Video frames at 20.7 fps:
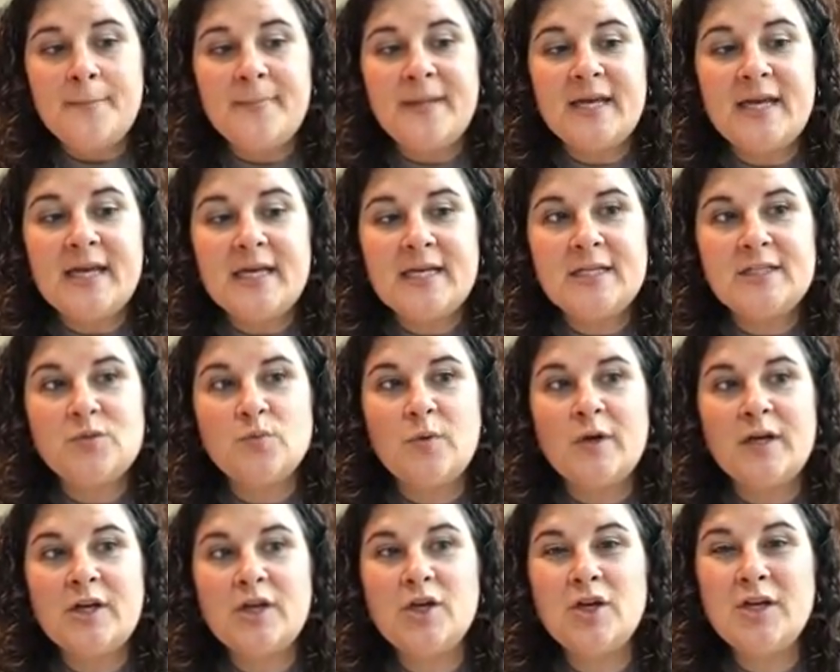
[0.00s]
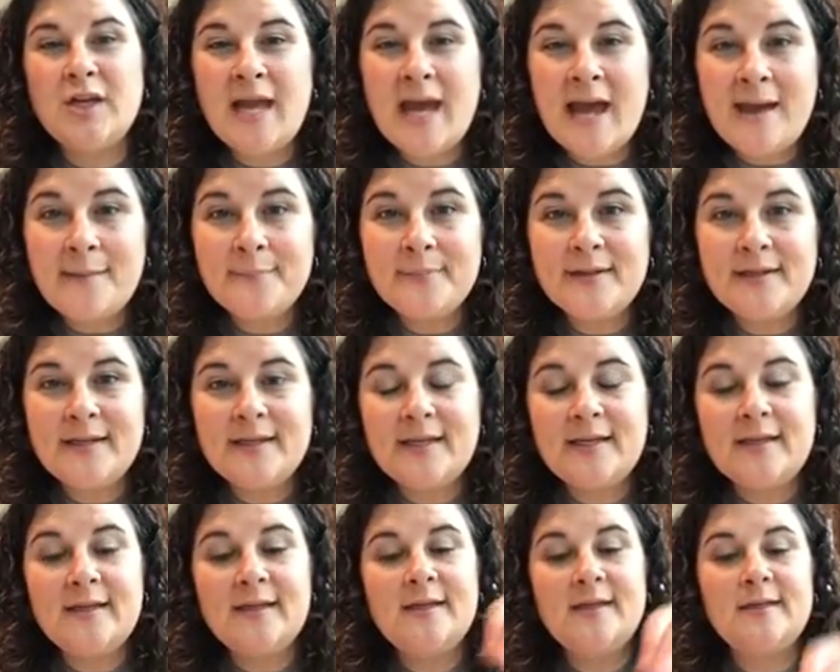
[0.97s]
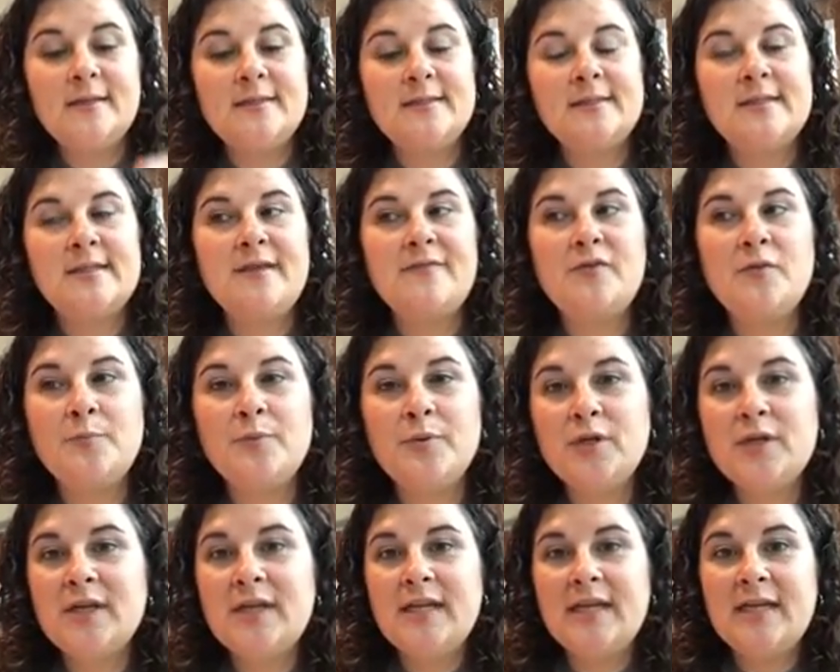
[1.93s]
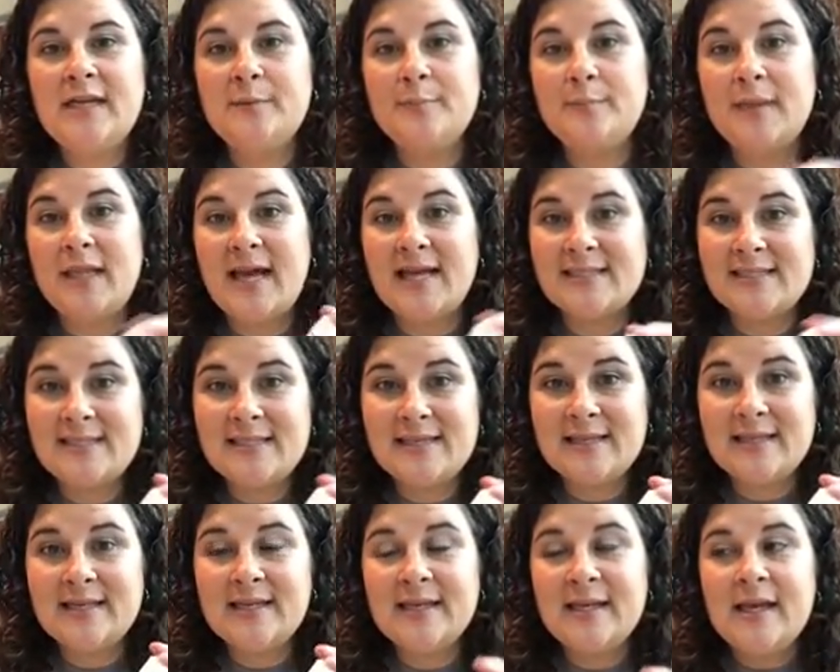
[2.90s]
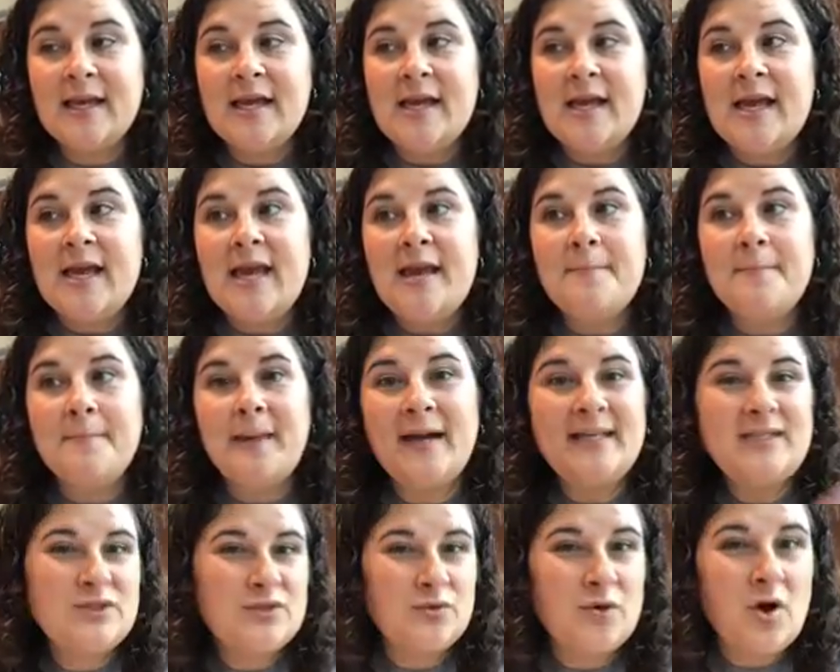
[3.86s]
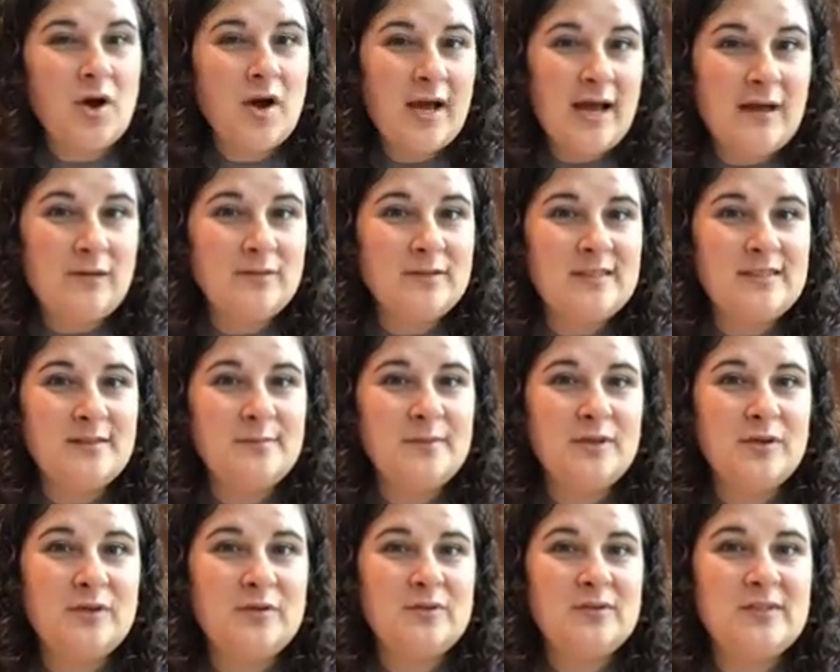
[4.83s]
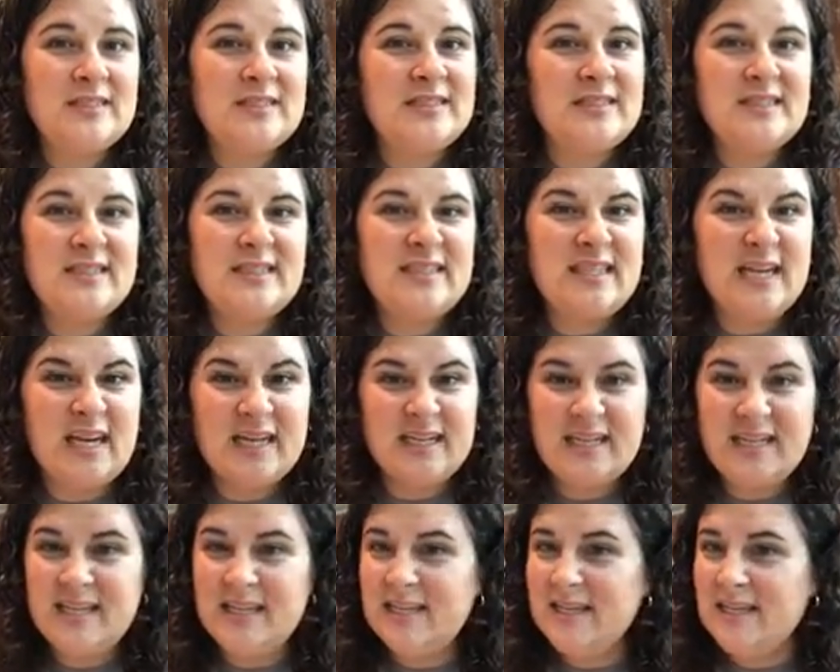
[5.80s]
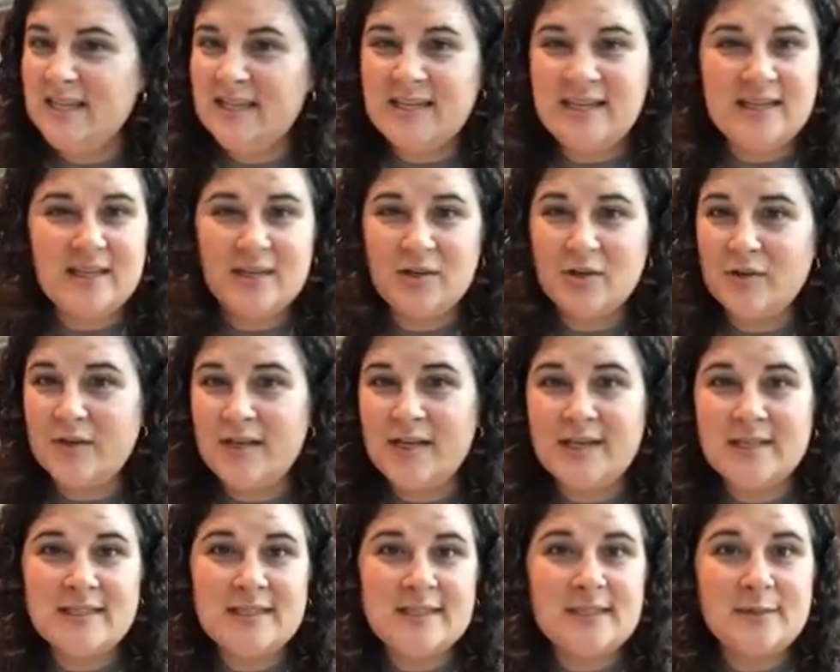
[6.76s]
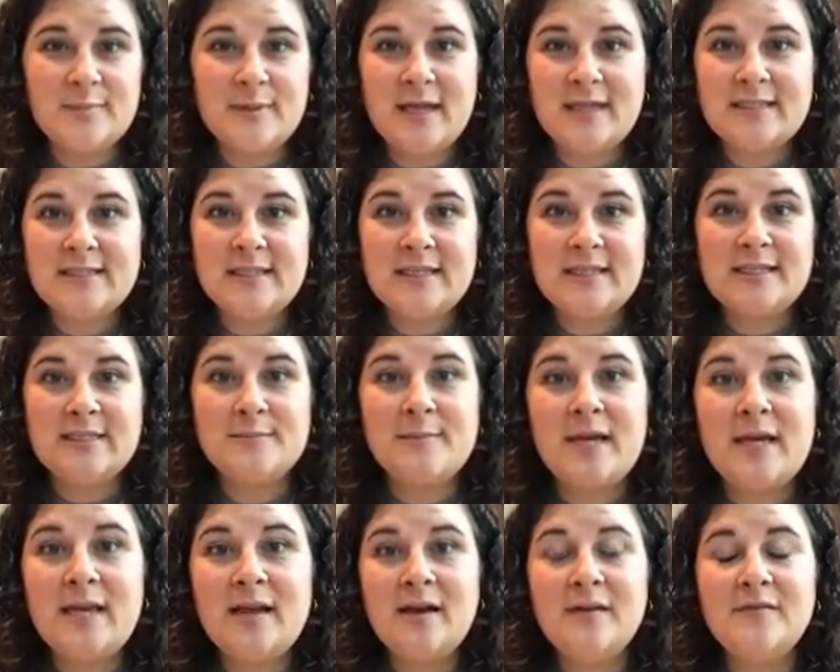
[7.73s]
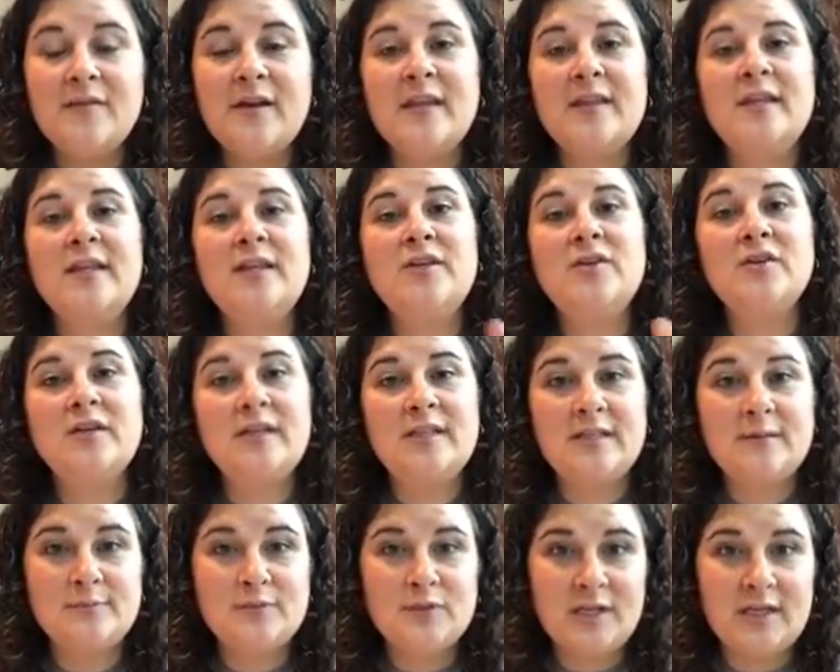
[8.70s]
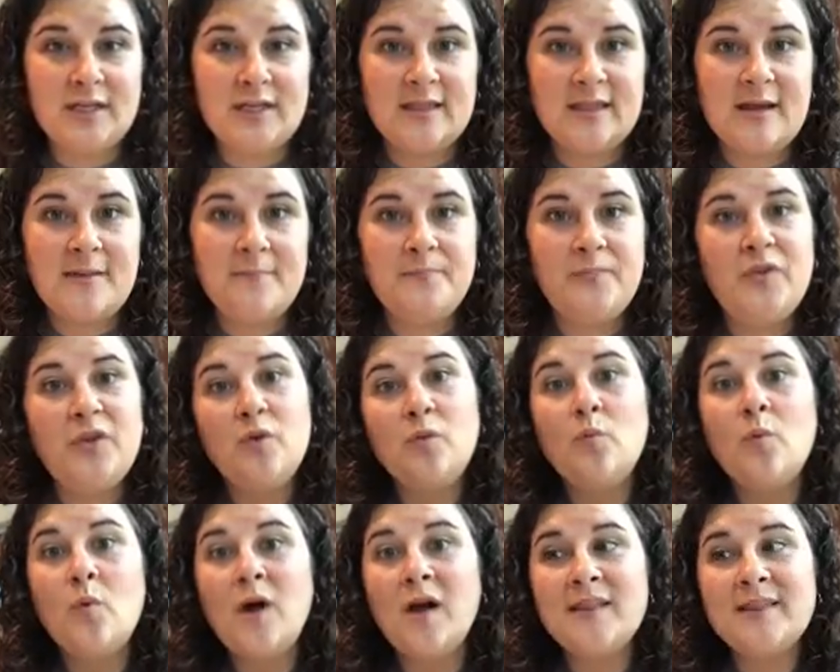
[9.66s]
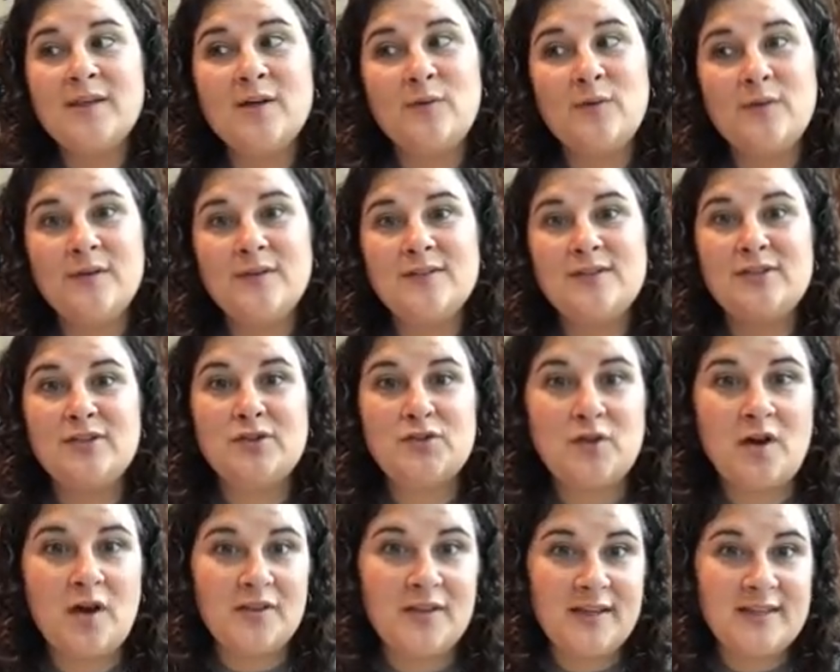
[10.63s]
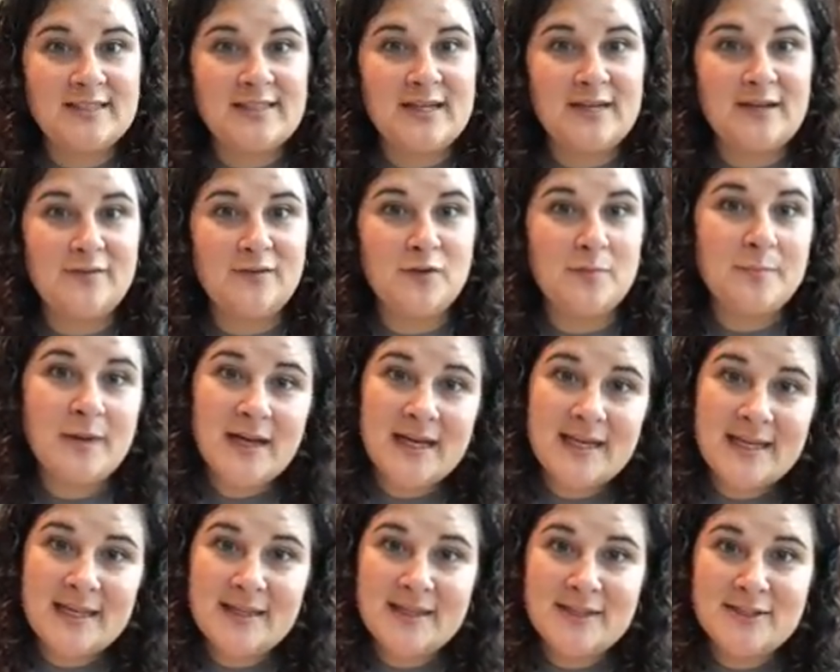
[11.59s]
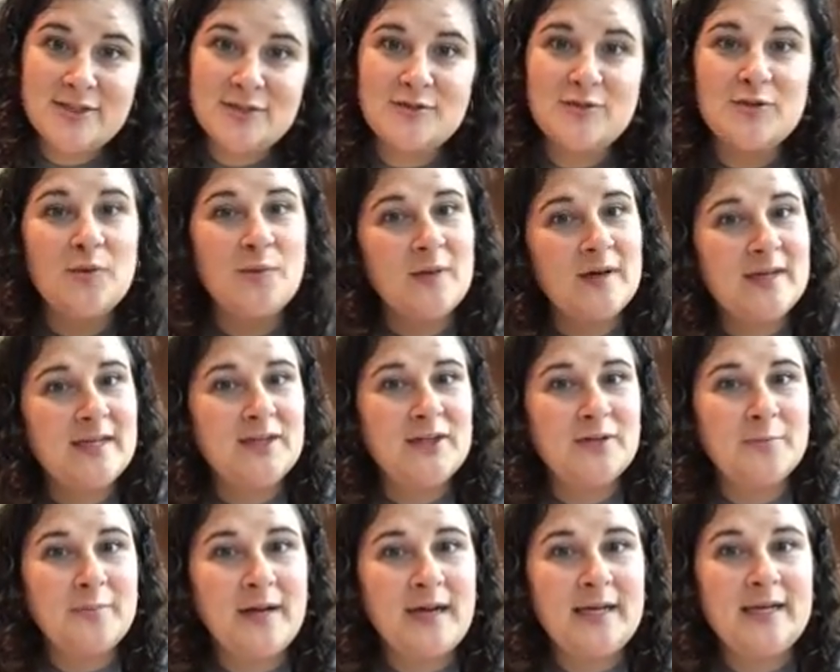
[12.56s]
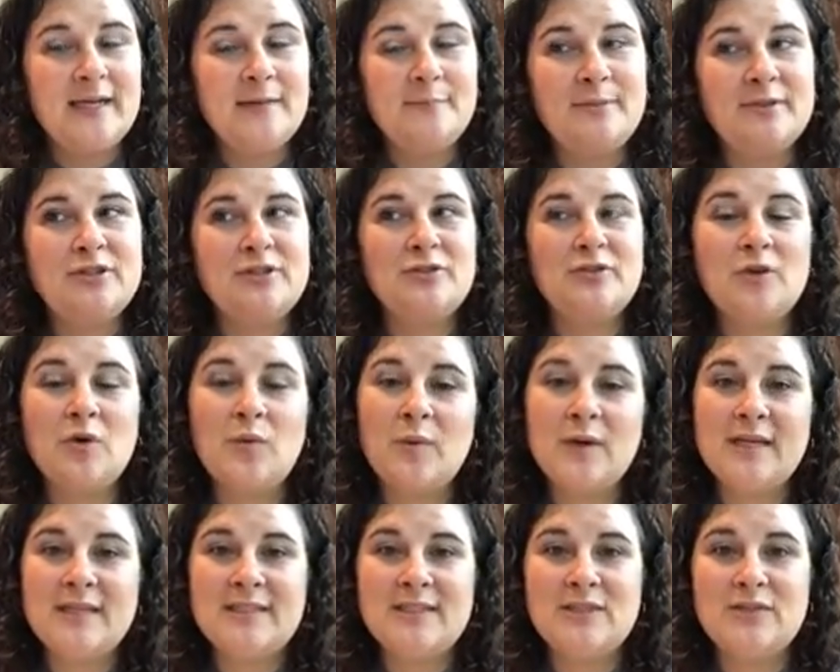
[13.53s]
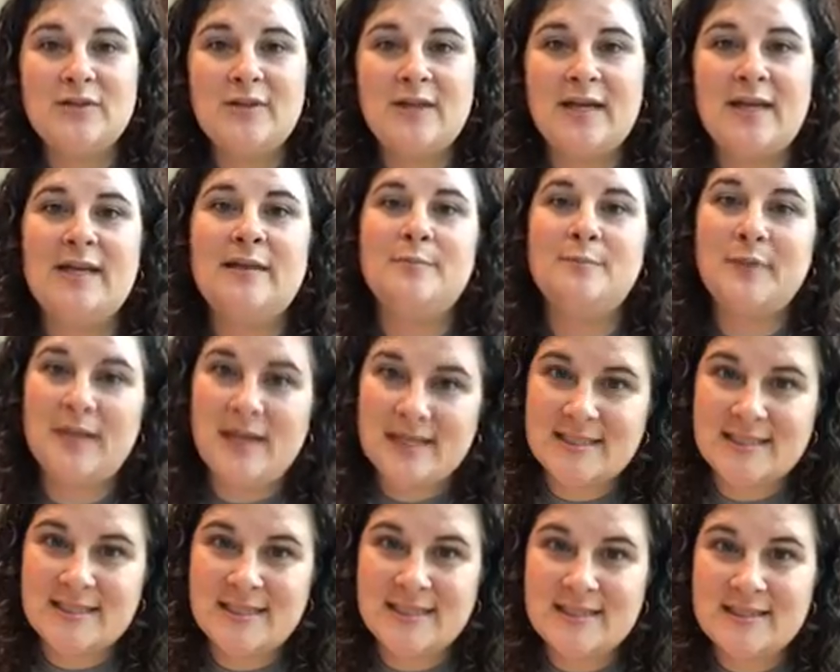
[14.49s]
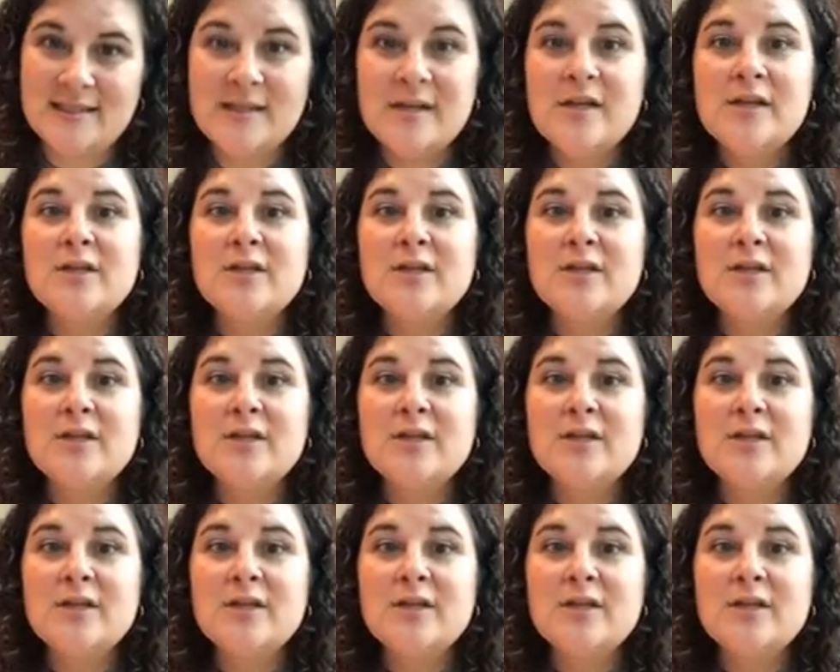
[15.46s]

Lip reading: Because what could happen is if you put it in plastic, it might draw out some of those yucky ingredients that plastic is made of, and then you'll end up drinking them. You want the oils to draw things out of your body that you don't want in your body, but you don't want it to do that in plastic.